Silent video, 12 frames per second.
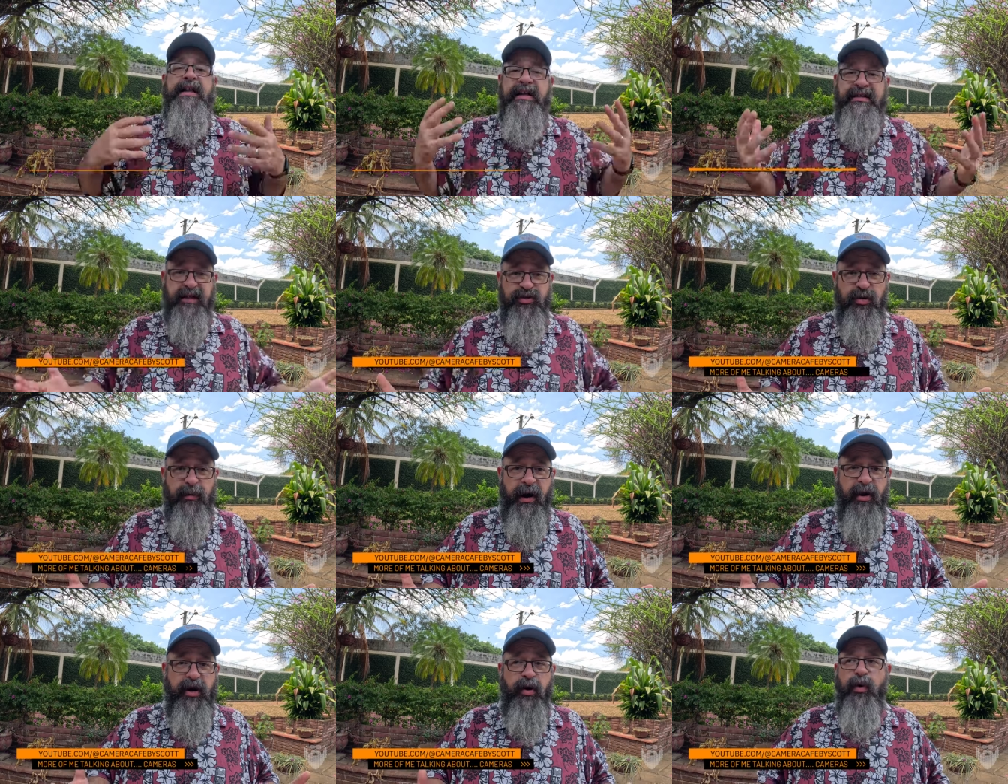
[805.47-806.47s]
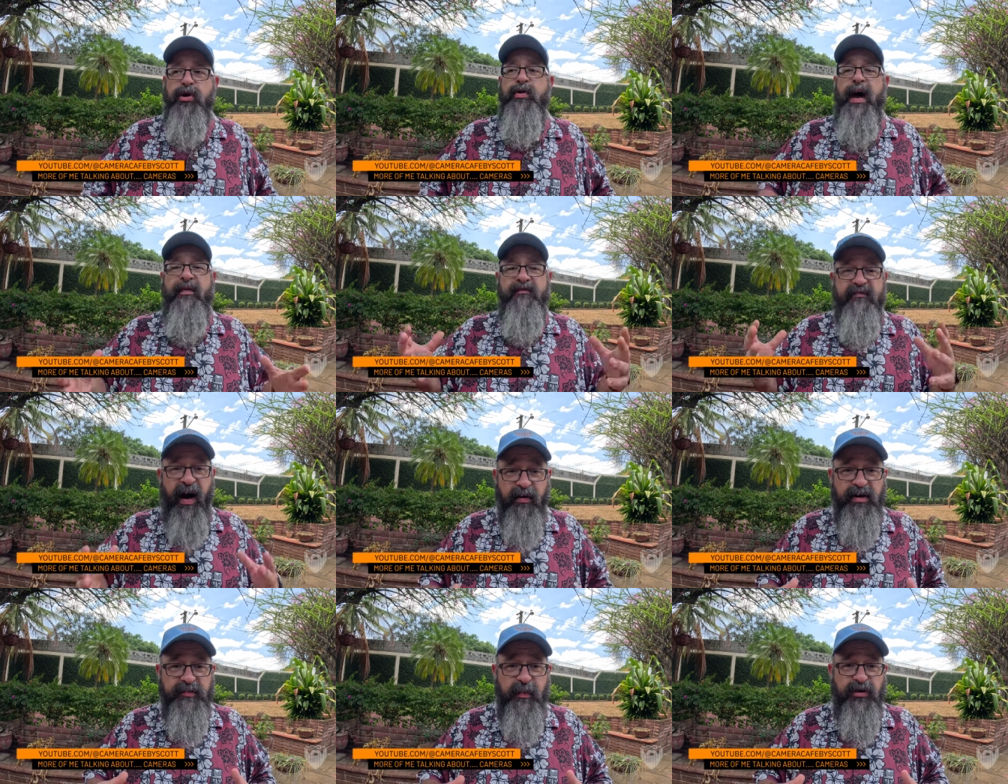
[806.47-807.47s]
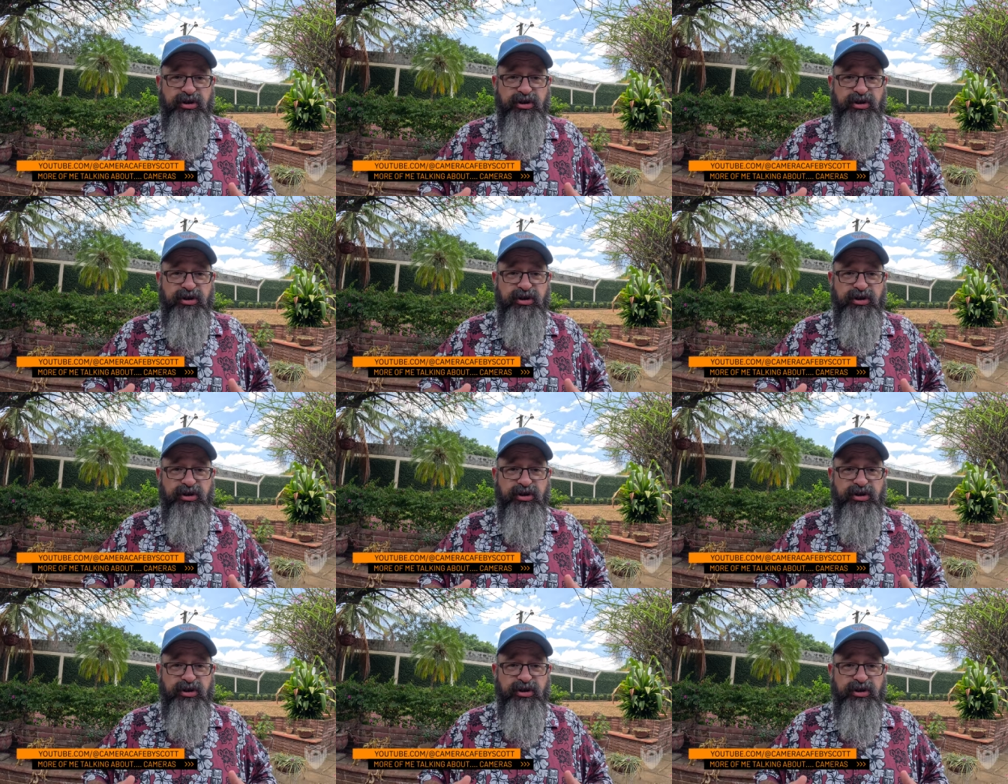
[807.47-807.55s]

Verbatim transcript: like Central America, where you have very small